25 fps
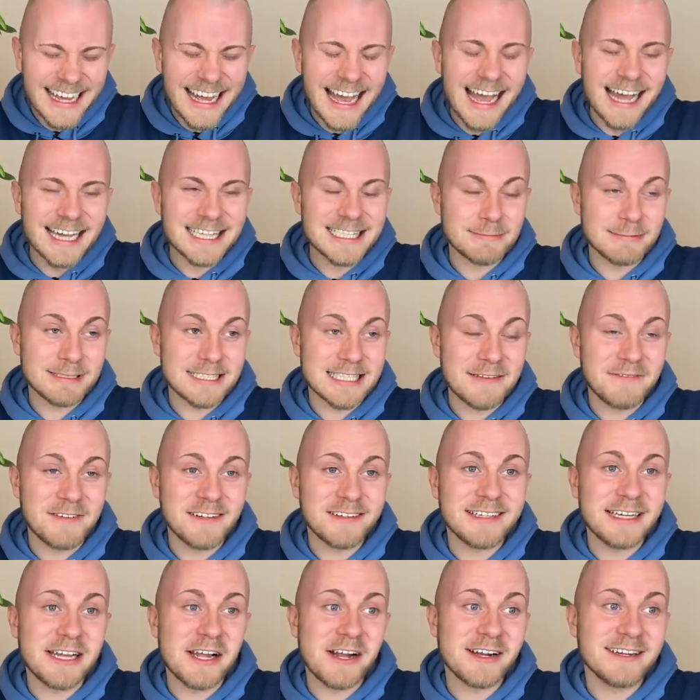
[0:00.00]
and
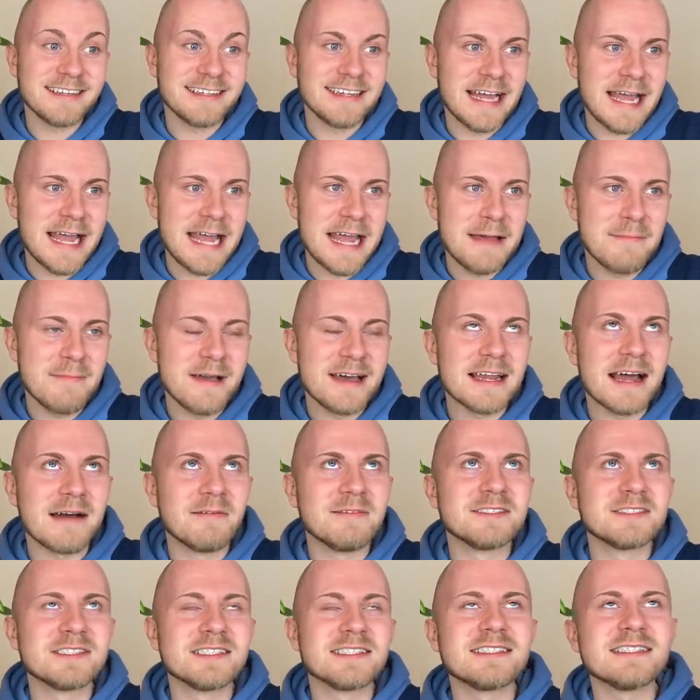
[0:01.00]
specifically her name. And I
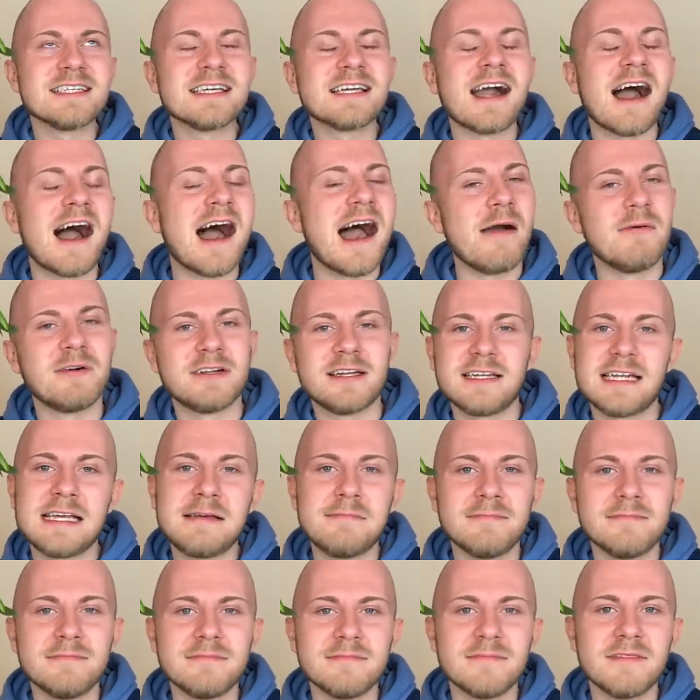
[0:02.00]
was just like, I want to
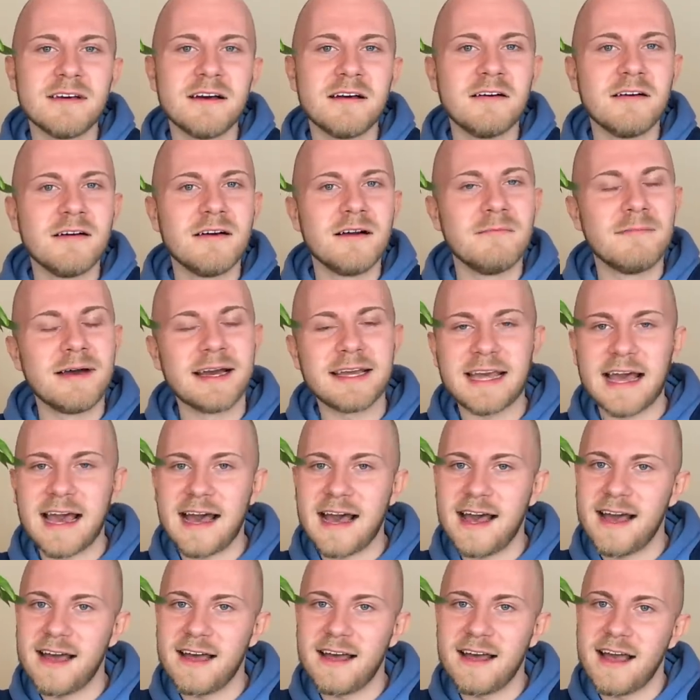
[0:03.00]
name my
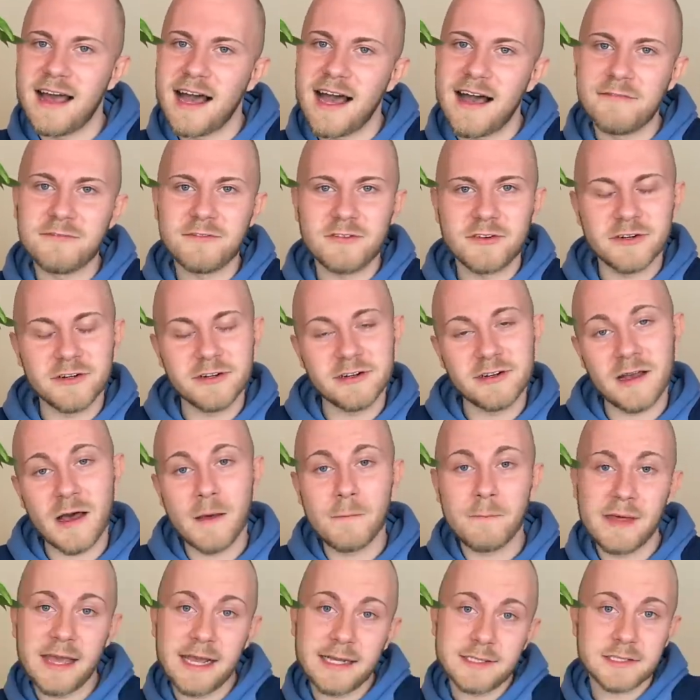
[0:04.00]
cat after a
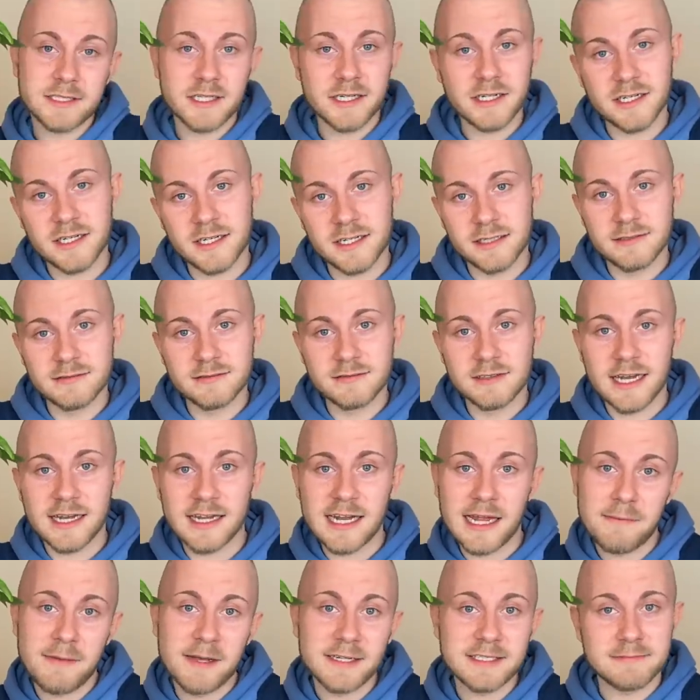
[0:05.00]
baked good. And I
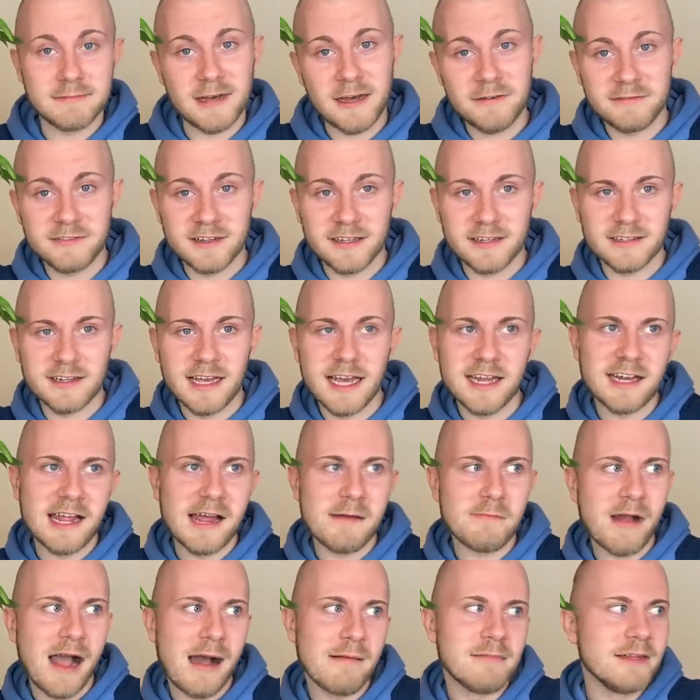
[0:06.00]
picked Muffin, and I
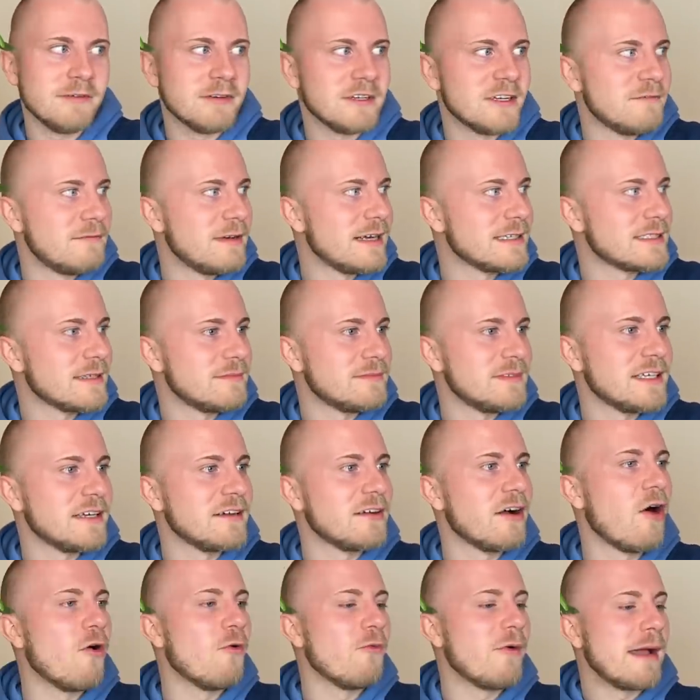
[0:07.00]
probably would have picked something
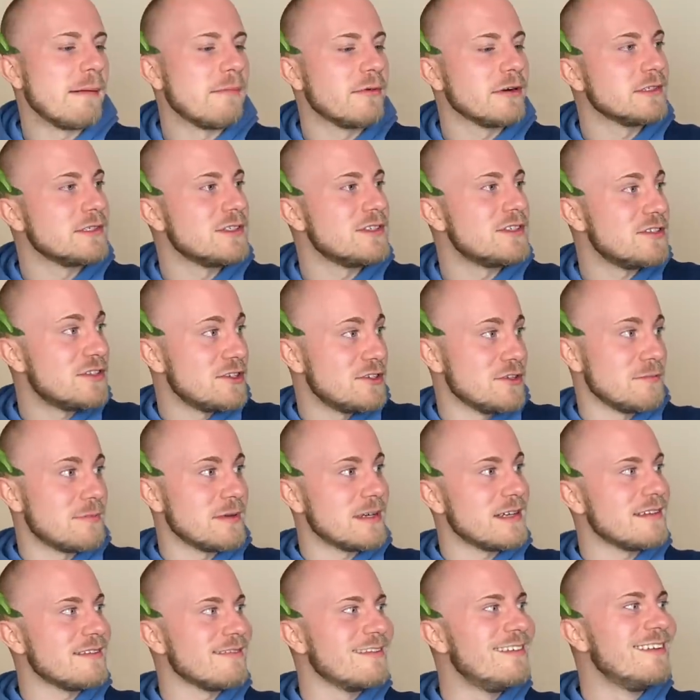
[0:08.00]
way more
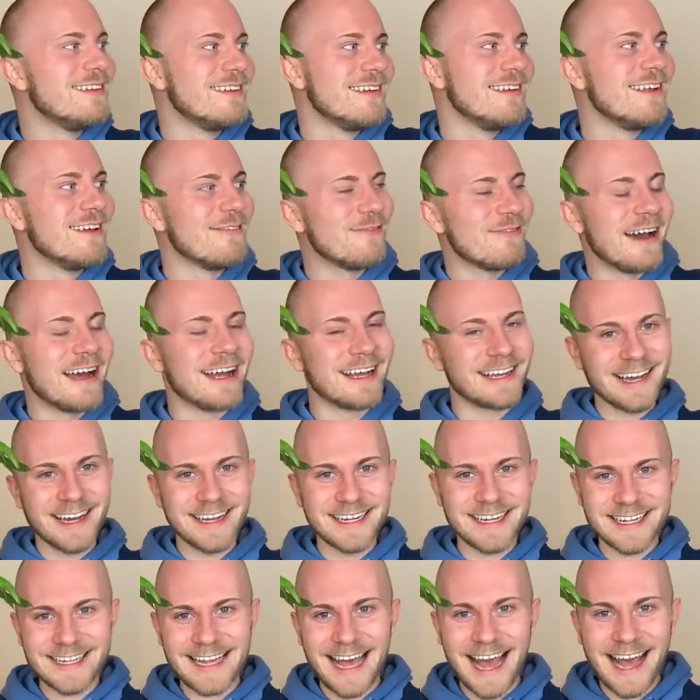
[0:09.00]
stupid if I got
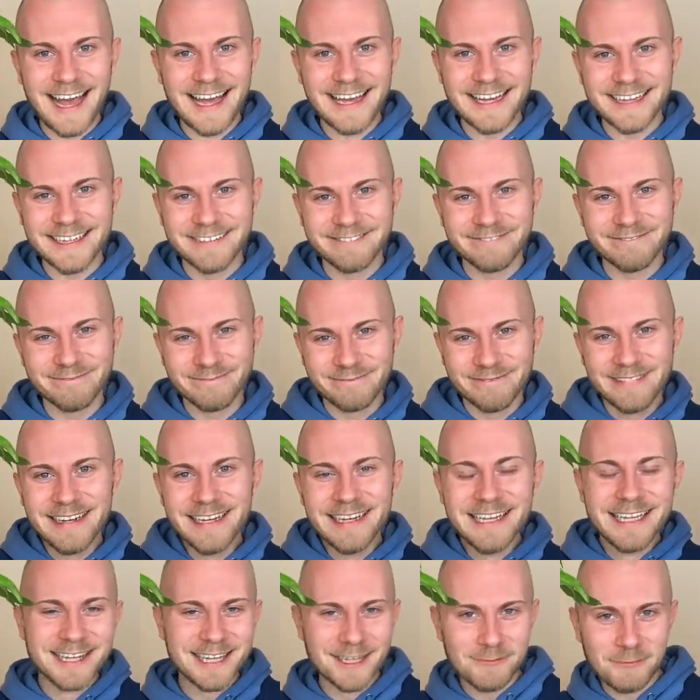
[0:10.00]
a cat in
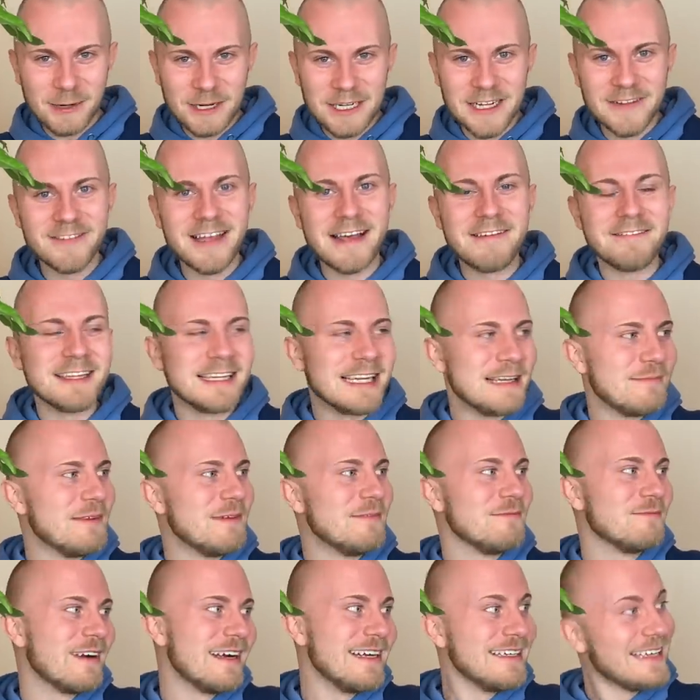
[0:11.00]
the point of life that I'm
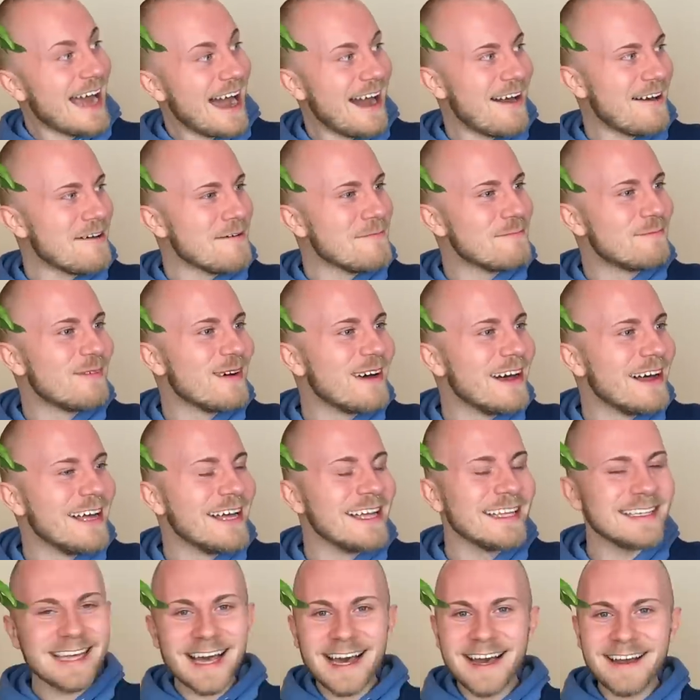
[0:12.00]
in right now.
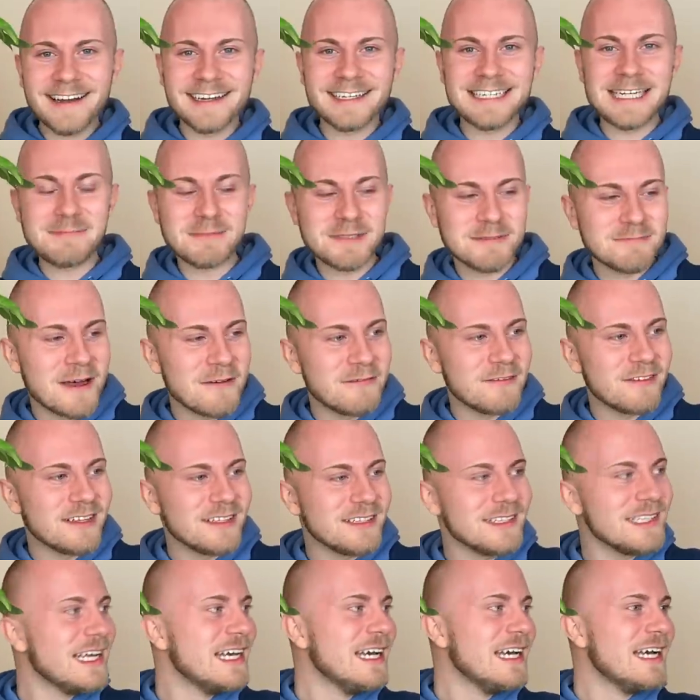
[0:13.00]
But yeah, her name's
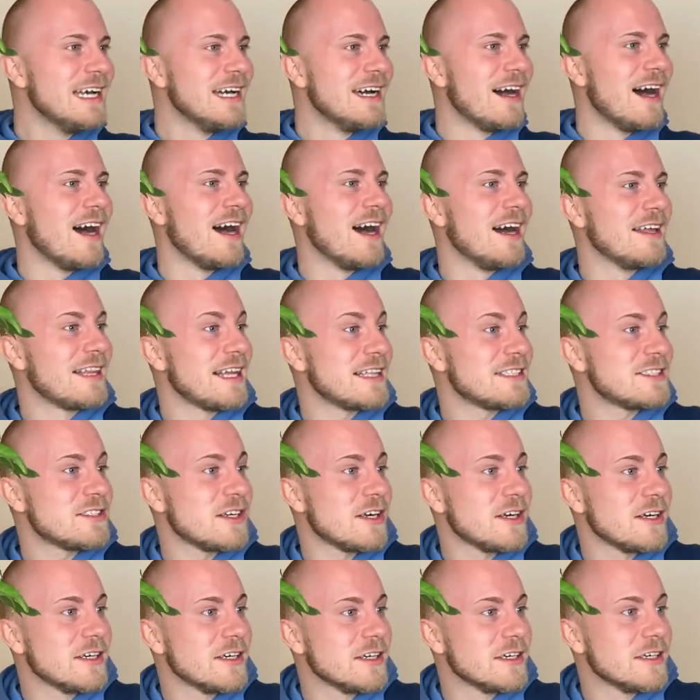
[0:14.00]
Muffin. Uh, that's
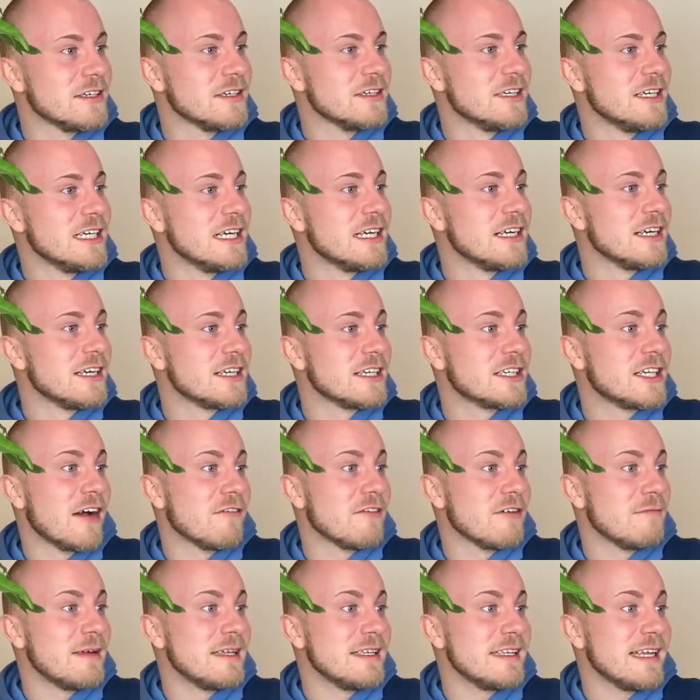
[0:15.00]
her
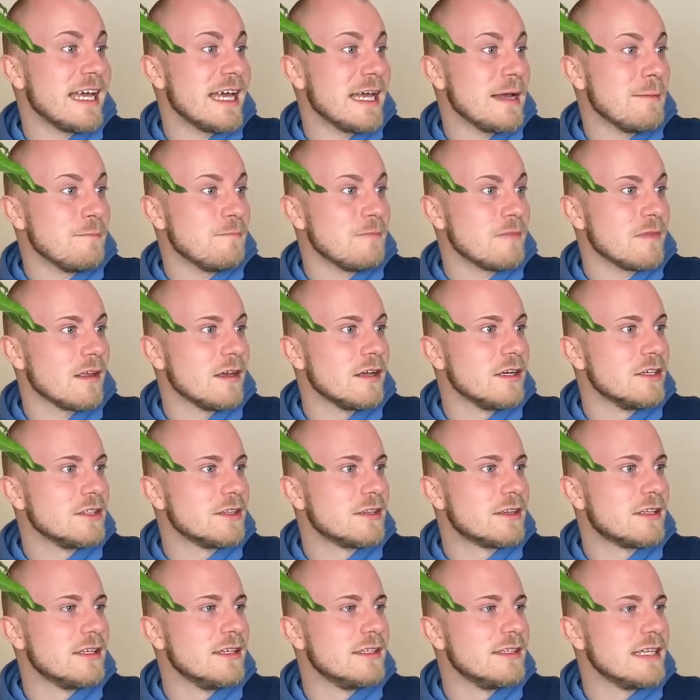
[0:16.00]
government name.
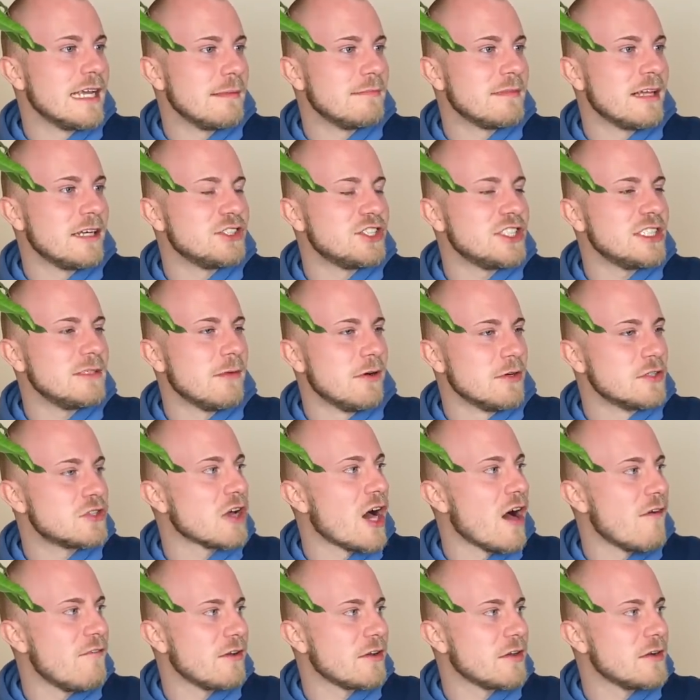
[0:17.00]
The name that she most
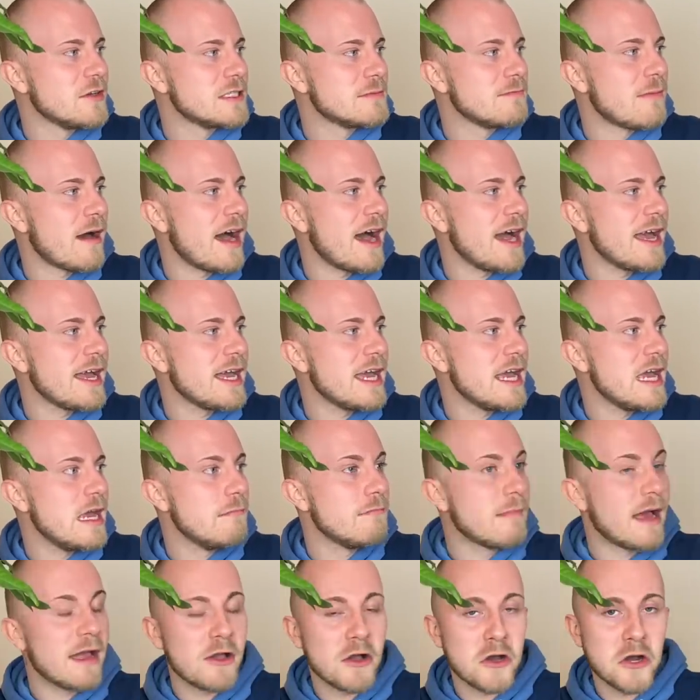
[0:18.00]
often goes by in
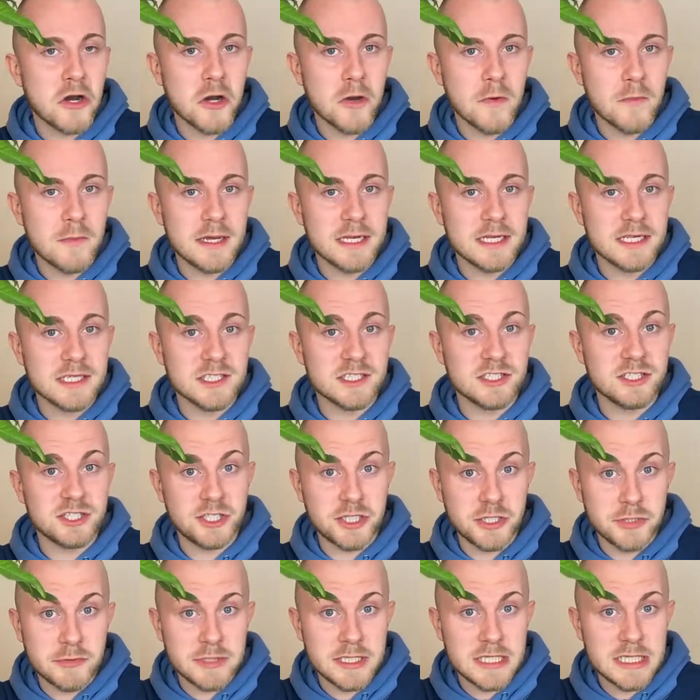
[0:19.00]
my home is
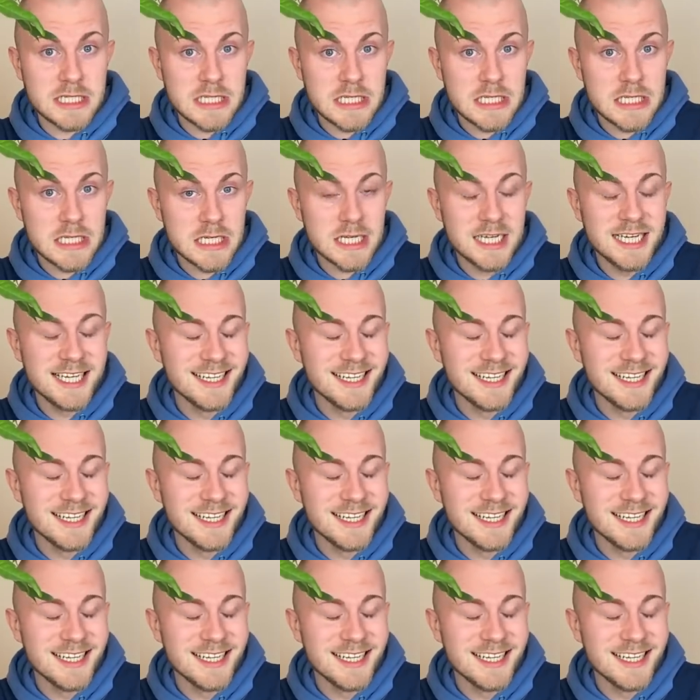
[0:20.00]
Dootsy,